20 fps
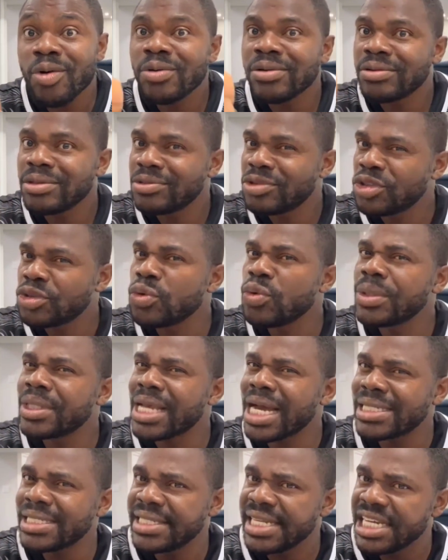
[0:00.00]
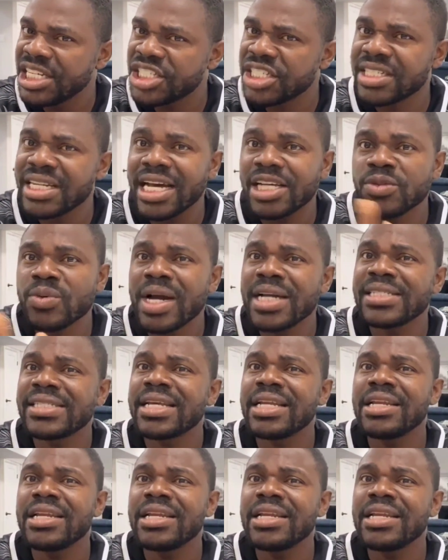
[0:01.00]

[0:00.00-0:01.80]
That's why I said if you're in a different country and you